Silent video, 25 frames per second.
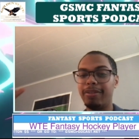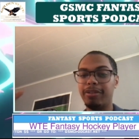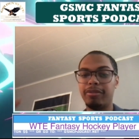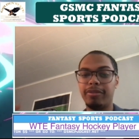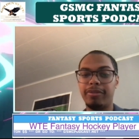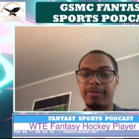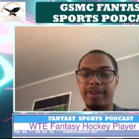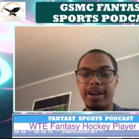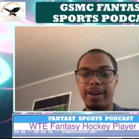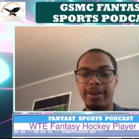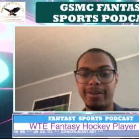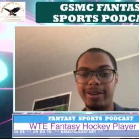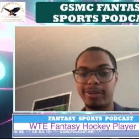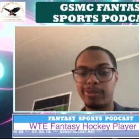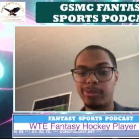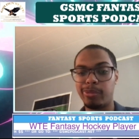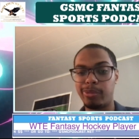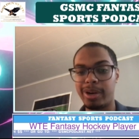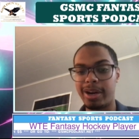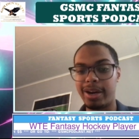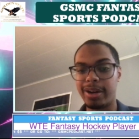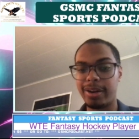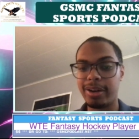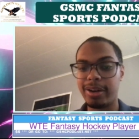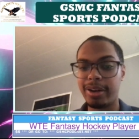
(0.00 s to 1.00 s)
variant
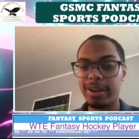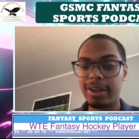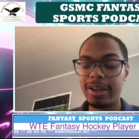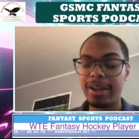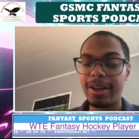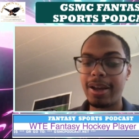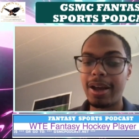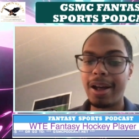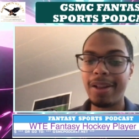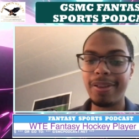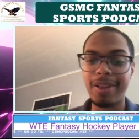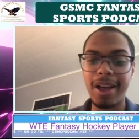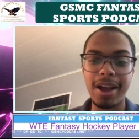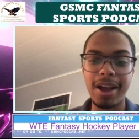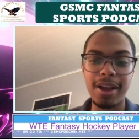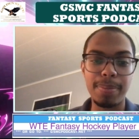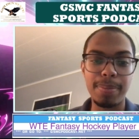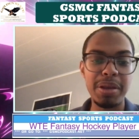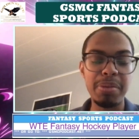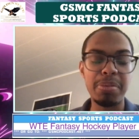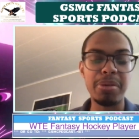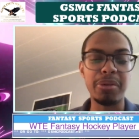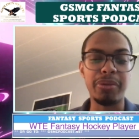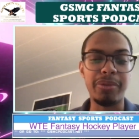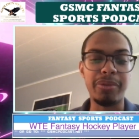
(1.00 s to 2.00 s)
where a lot of
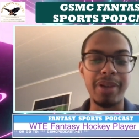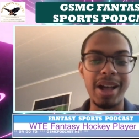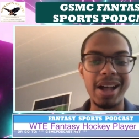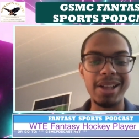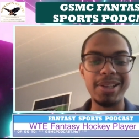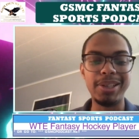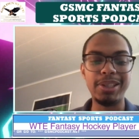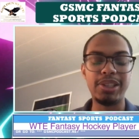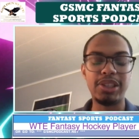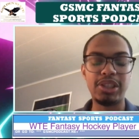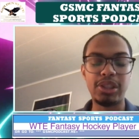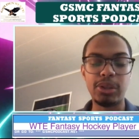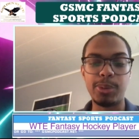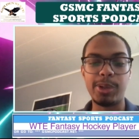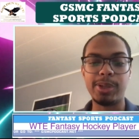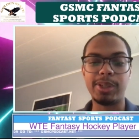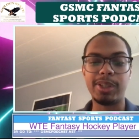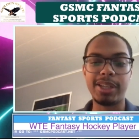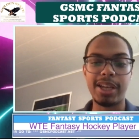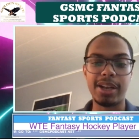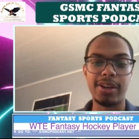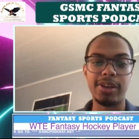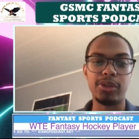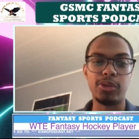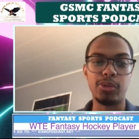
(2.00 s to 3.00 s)
people valued Stuart
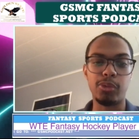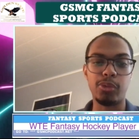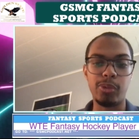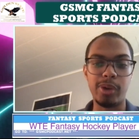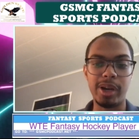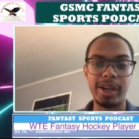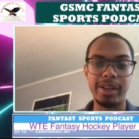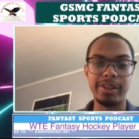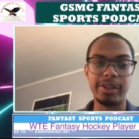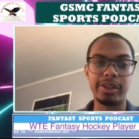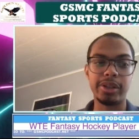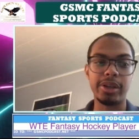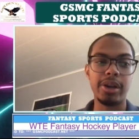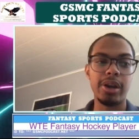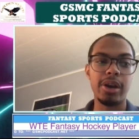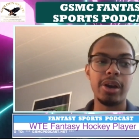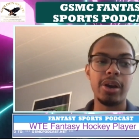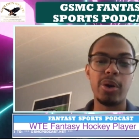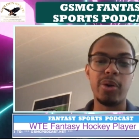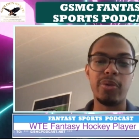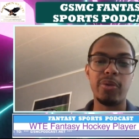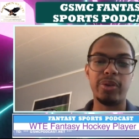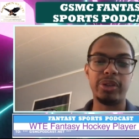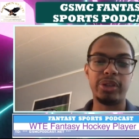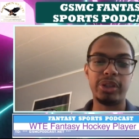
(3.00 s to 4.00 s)
Skinner's wins
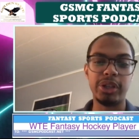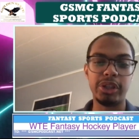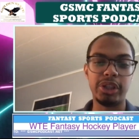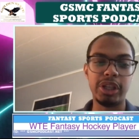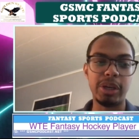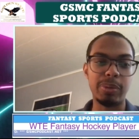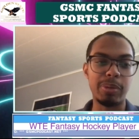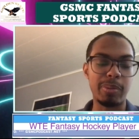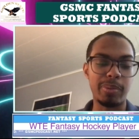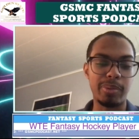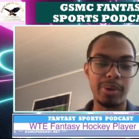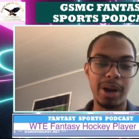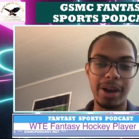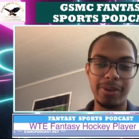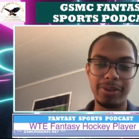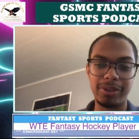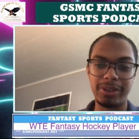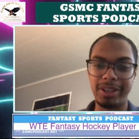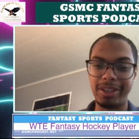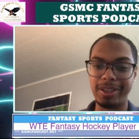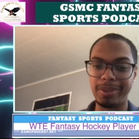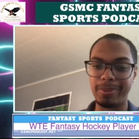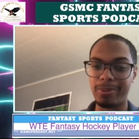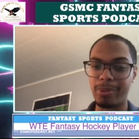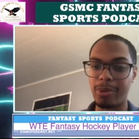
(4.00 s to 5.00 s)
over Sergei
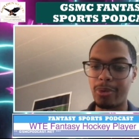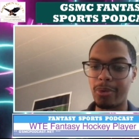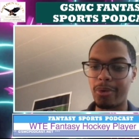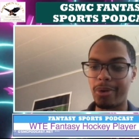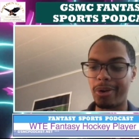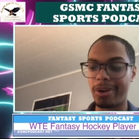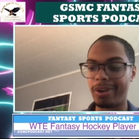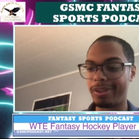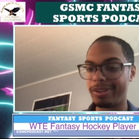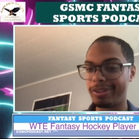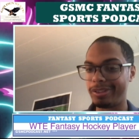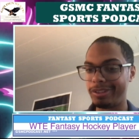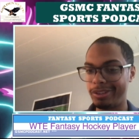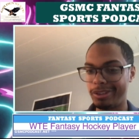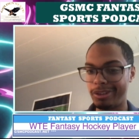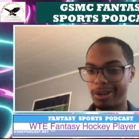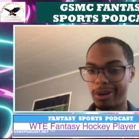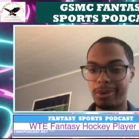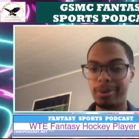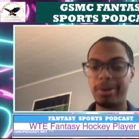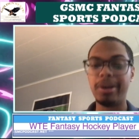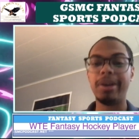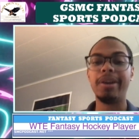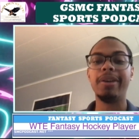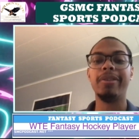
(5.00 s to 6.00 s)
Bobrovsky's more, you
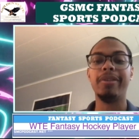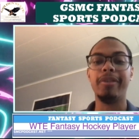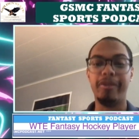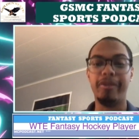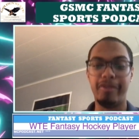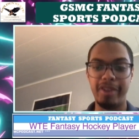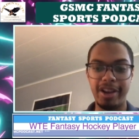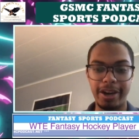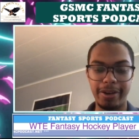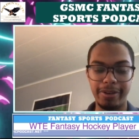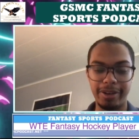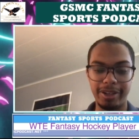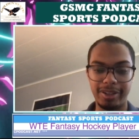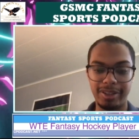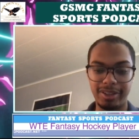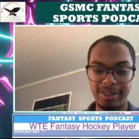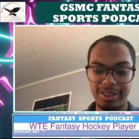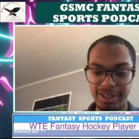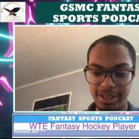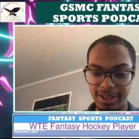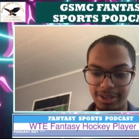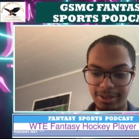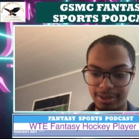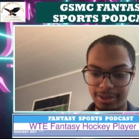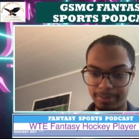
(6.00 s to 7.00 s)
know, varied
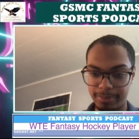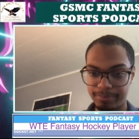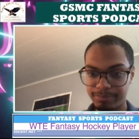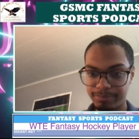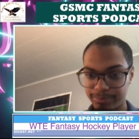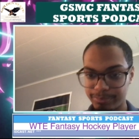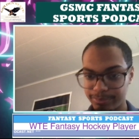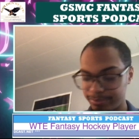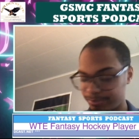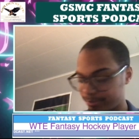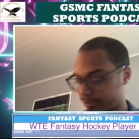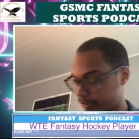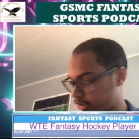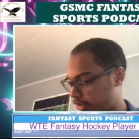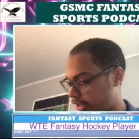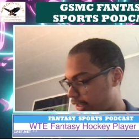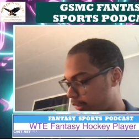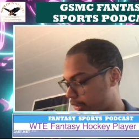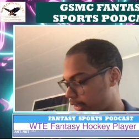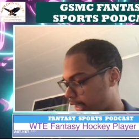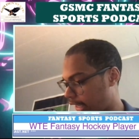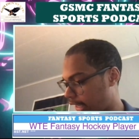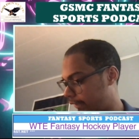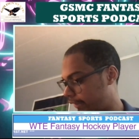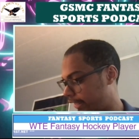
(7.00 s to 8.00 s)
season. So
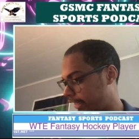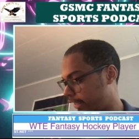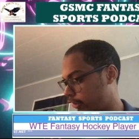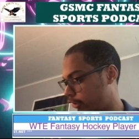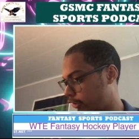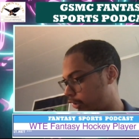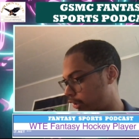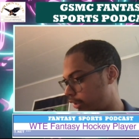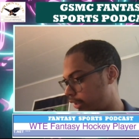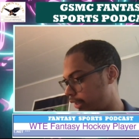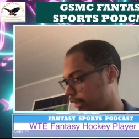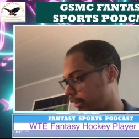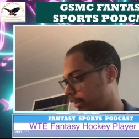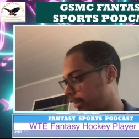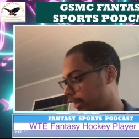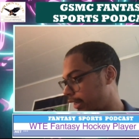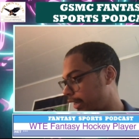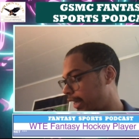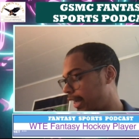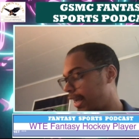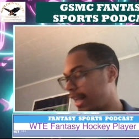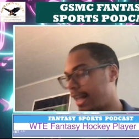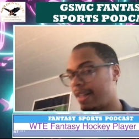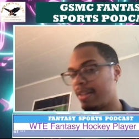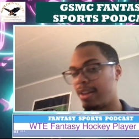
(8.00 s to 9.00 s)
that's kind of interesting.
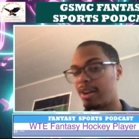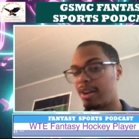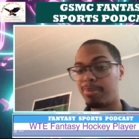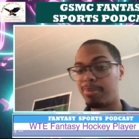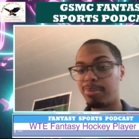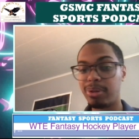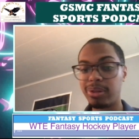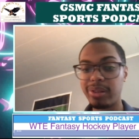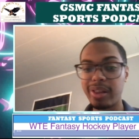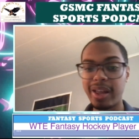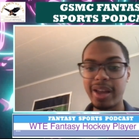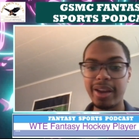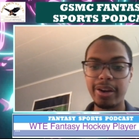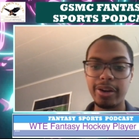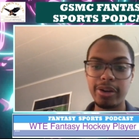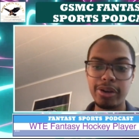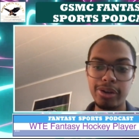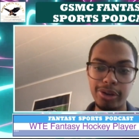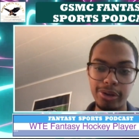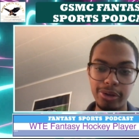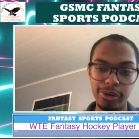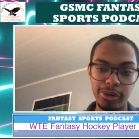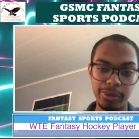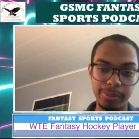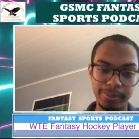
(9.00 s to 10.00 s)
And then a player
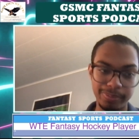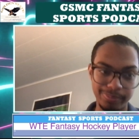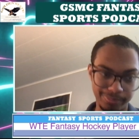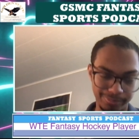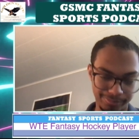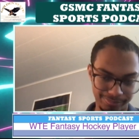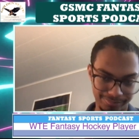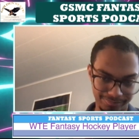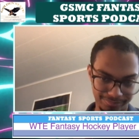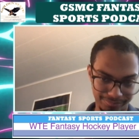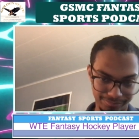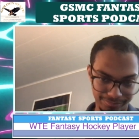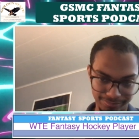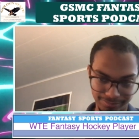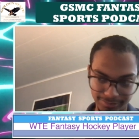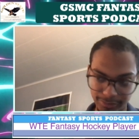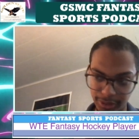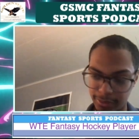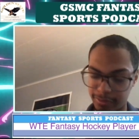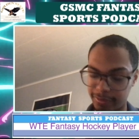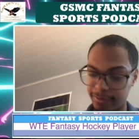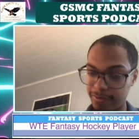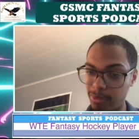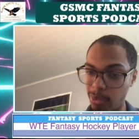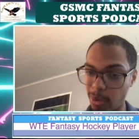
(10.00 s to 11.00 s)
who,
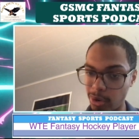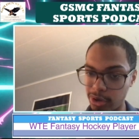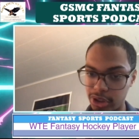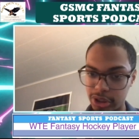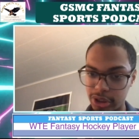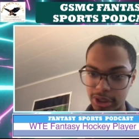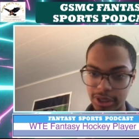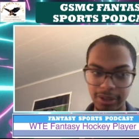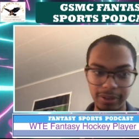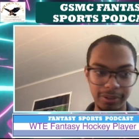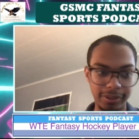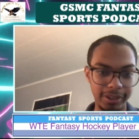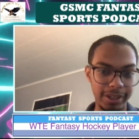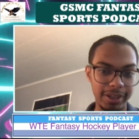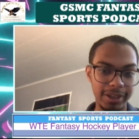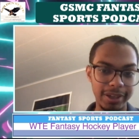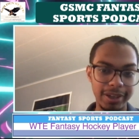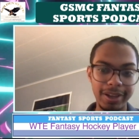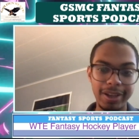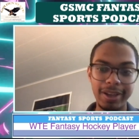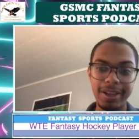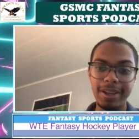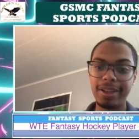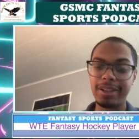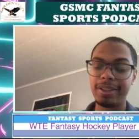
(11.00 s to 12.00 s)
unfortunately,
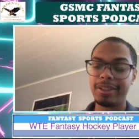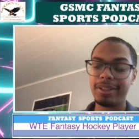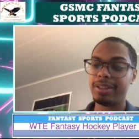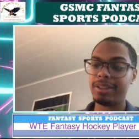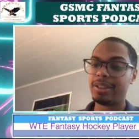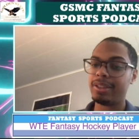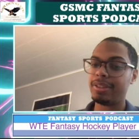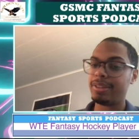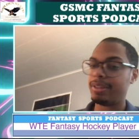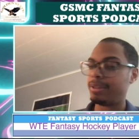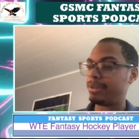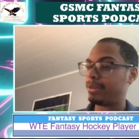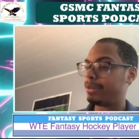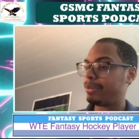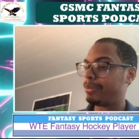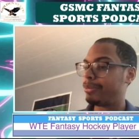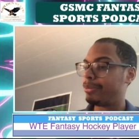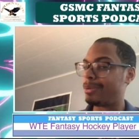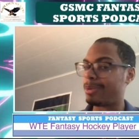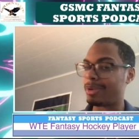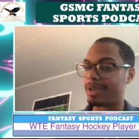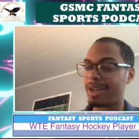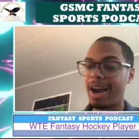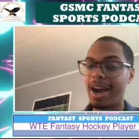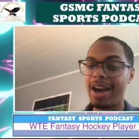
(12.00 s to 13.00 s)

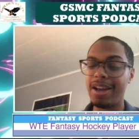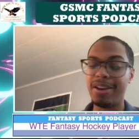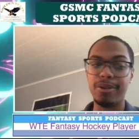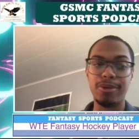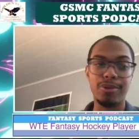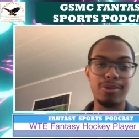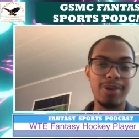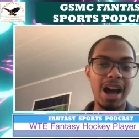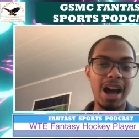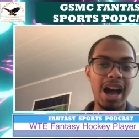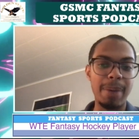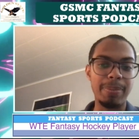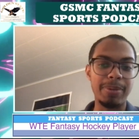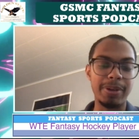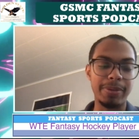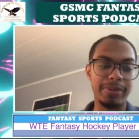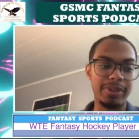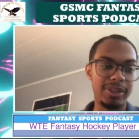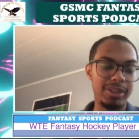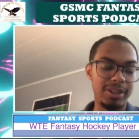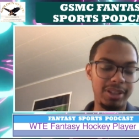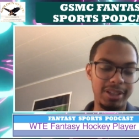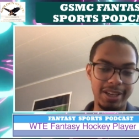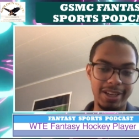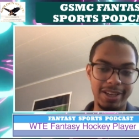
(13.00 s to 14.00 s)
we were kind of robbed of
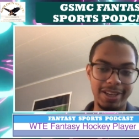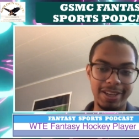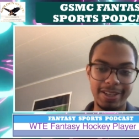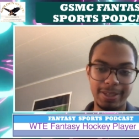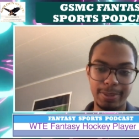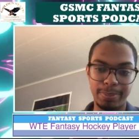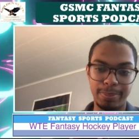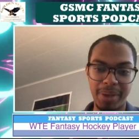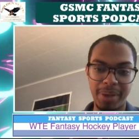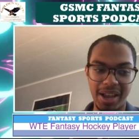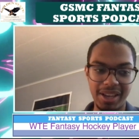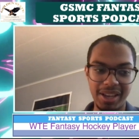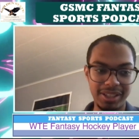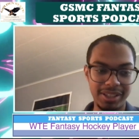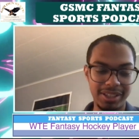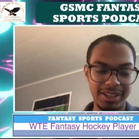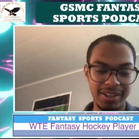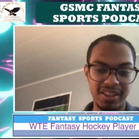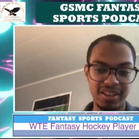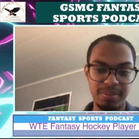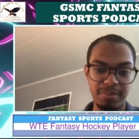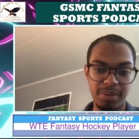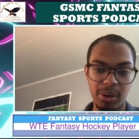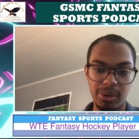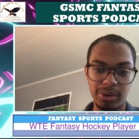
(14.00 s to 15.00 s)
seeing his best in
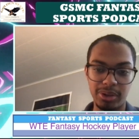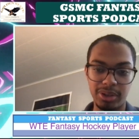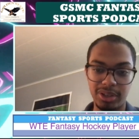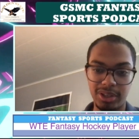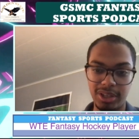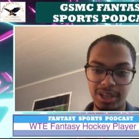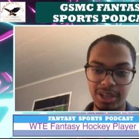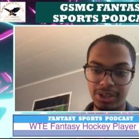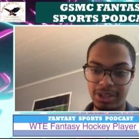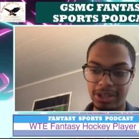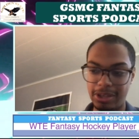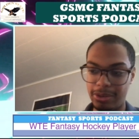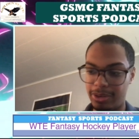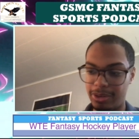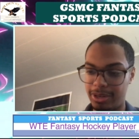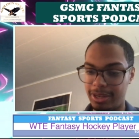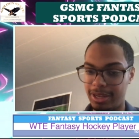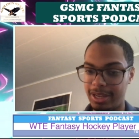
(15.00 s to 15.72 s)
the postseason due to